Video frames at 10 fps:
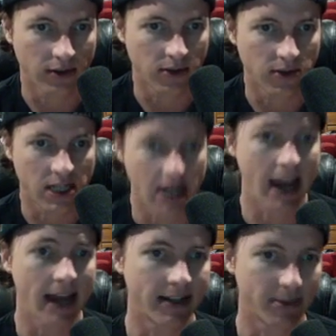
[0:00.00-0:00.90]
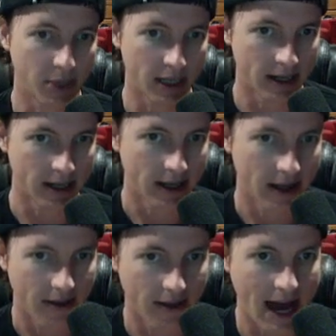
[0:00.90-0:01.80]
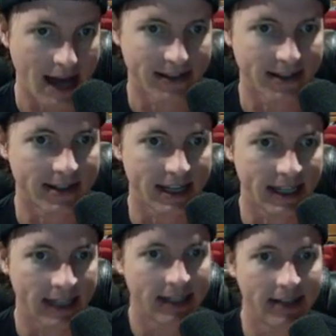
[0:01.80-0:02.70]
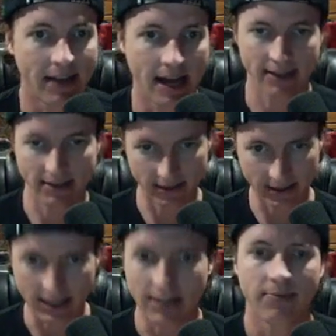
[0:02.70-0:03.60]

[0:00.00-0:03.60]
You see eight, but that is a C and that is a C.